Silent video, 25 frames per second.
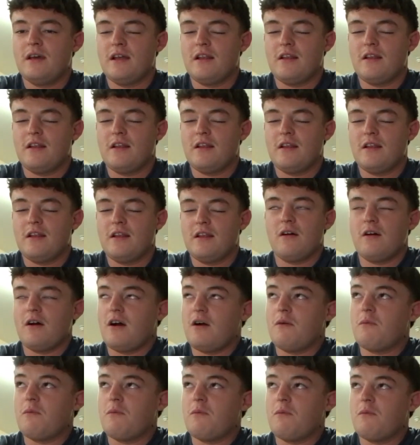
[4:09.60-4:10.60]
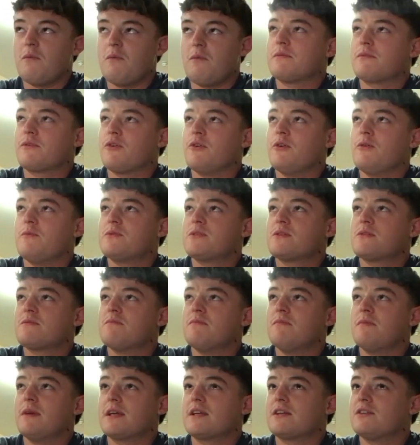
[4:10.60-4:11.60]
Like our WhatsApp groups,
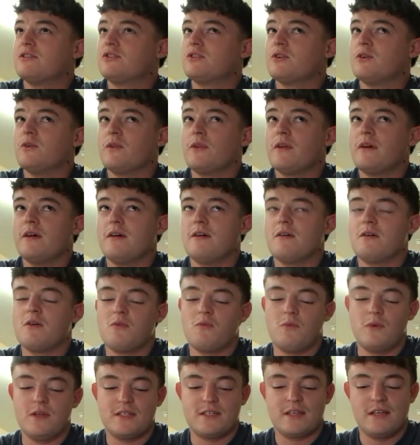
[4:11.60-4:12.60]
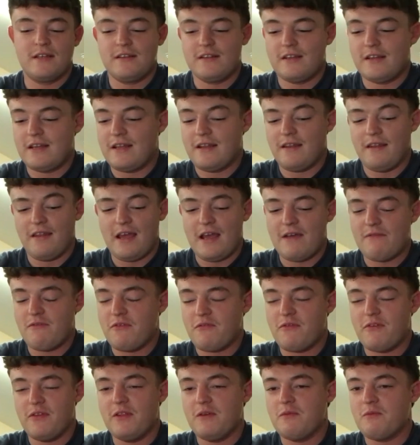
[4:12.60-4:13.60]
making sure that we're sending in
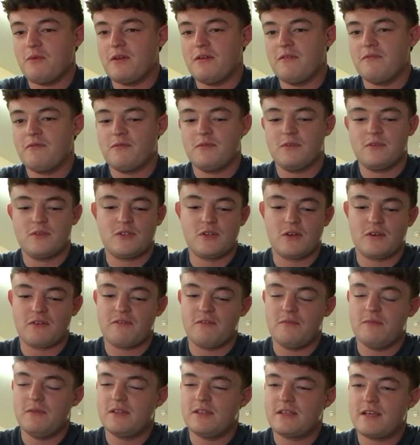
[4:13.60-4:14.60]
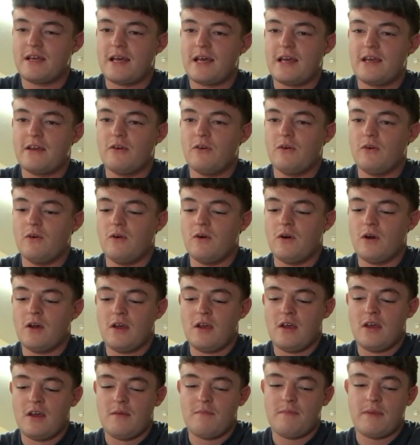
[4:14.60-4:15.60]
everything that we've took from the day, or
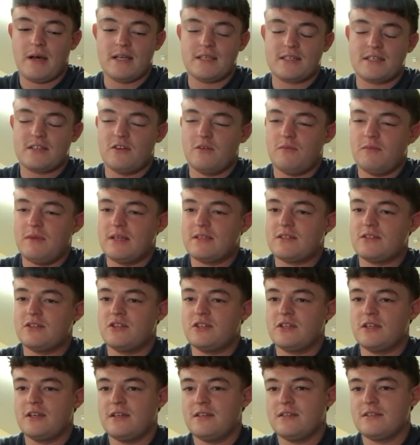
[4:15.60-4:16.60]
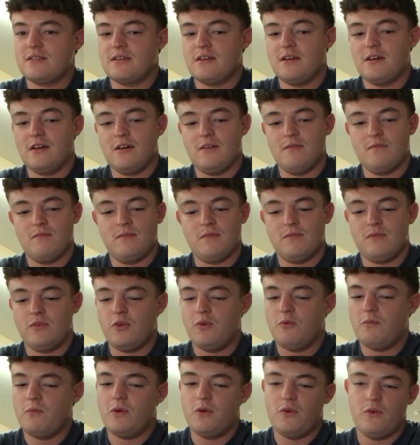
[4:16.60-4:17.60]
passing on messages,
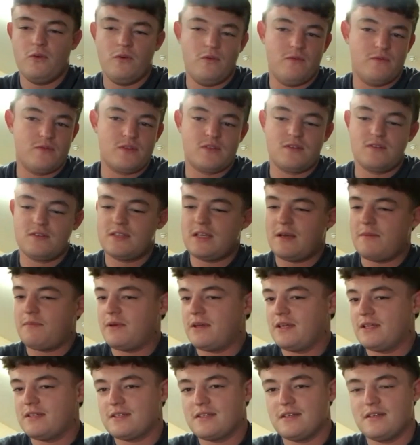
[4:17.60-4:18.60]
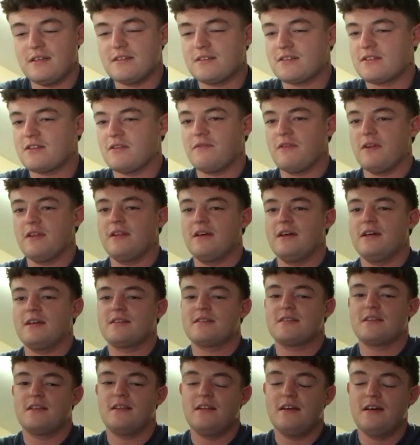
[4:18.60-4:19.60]
new moves, set pieces, stuff like
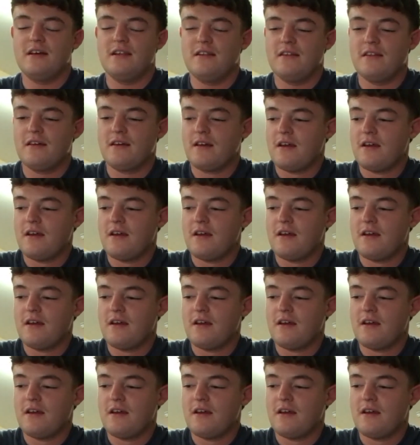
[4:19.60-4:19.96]
this, and then